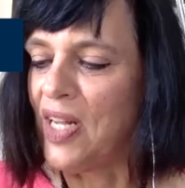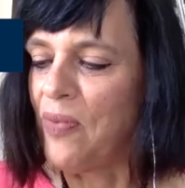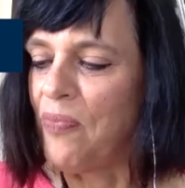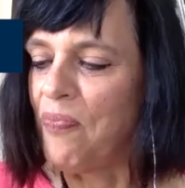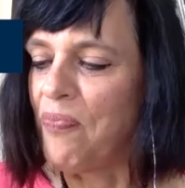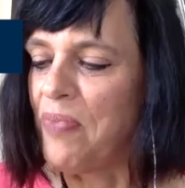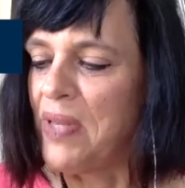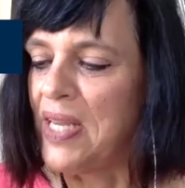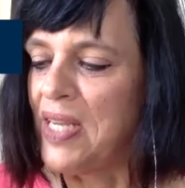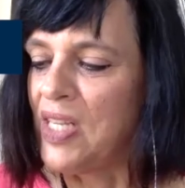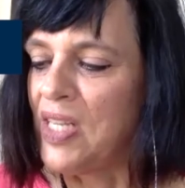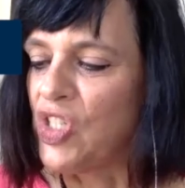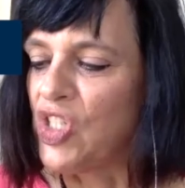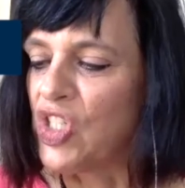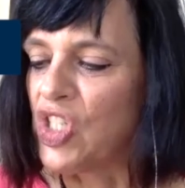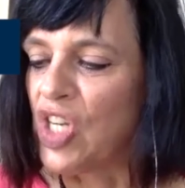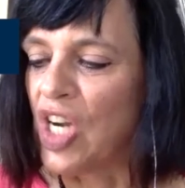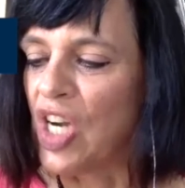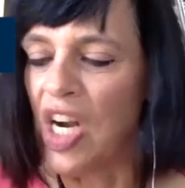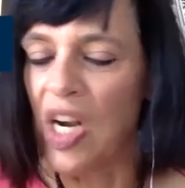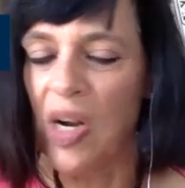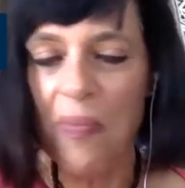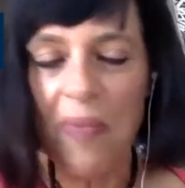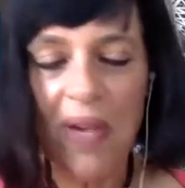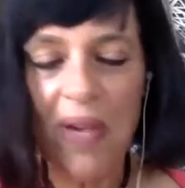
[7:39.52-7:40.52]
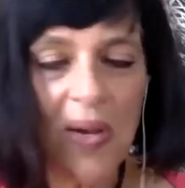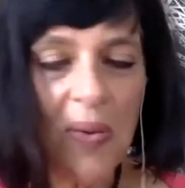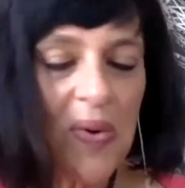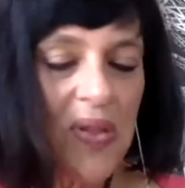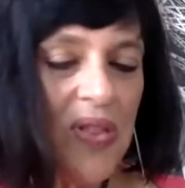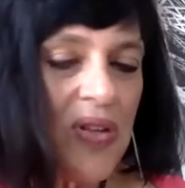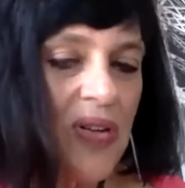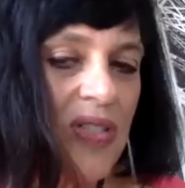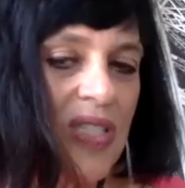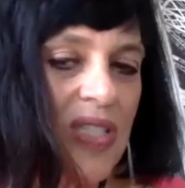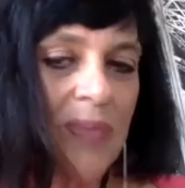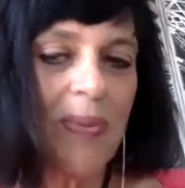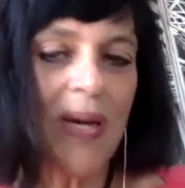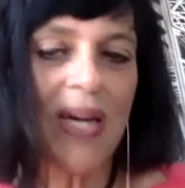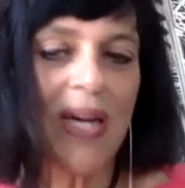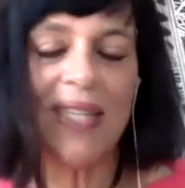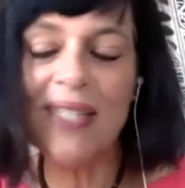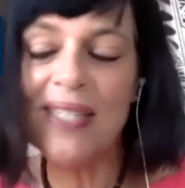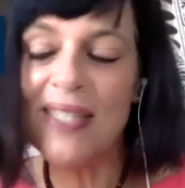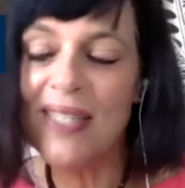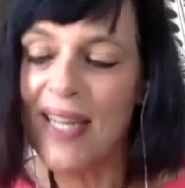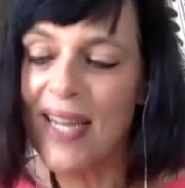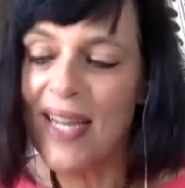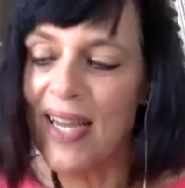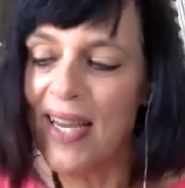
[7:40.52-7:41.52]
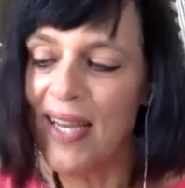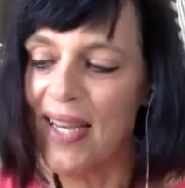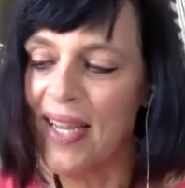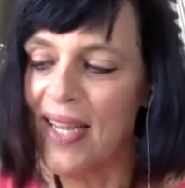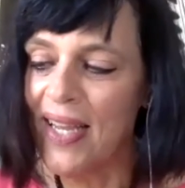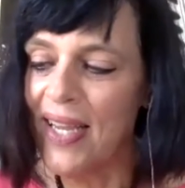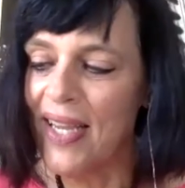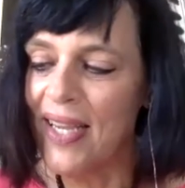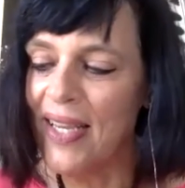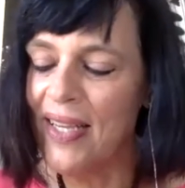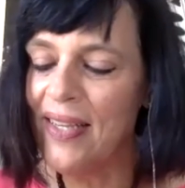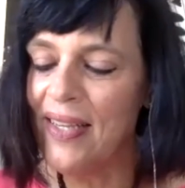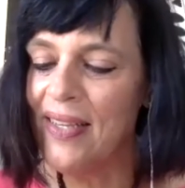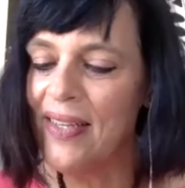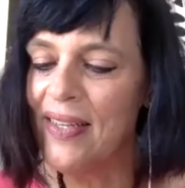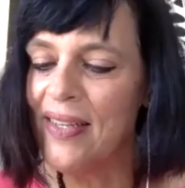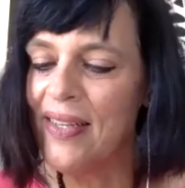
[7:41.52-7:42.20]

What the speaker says: being charming with your spontaneity